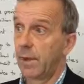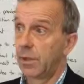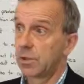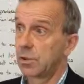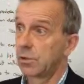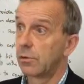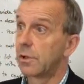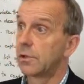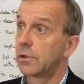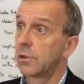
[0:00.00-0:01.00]
the manager is
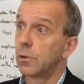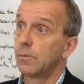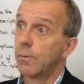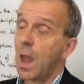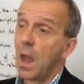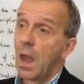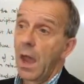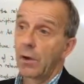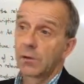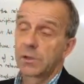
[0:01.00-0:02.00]
looking to do.
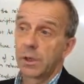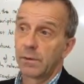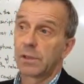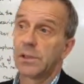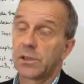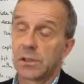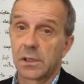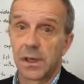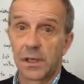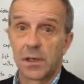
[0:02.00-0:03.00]
And also, in
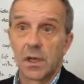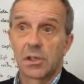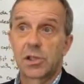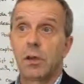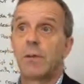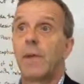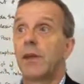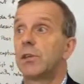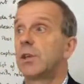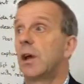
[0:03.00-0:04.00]
addition to that, show the
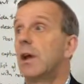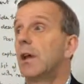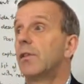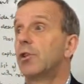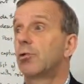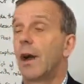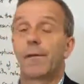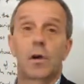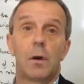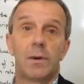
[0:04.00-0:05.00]
manager the
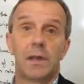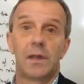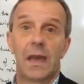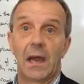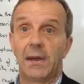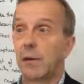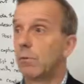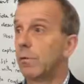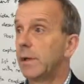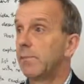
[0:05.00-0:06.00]
draft copy of the ad
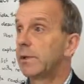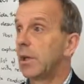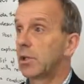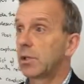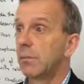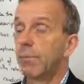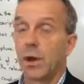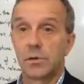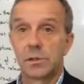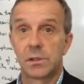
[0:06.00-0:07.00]
that will be potentially
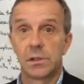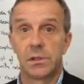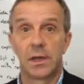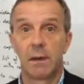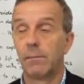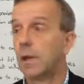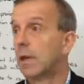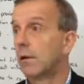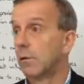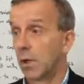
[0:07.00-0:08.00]
posted
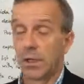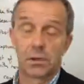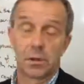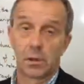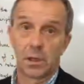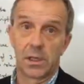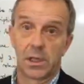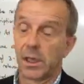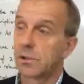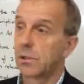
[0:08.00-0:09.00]

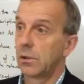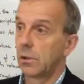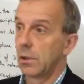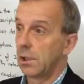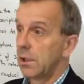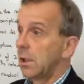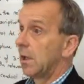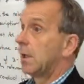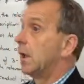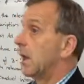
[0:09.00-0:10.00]
internally and externally,
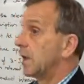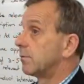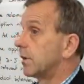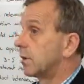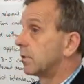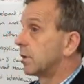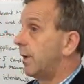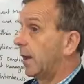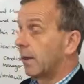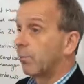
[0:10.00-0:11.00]
as we talked
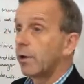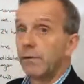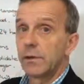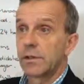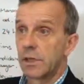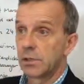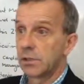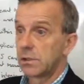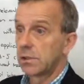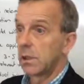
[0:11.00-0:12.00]
about in a previous
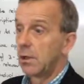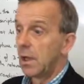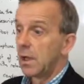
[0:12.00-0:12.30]
session. So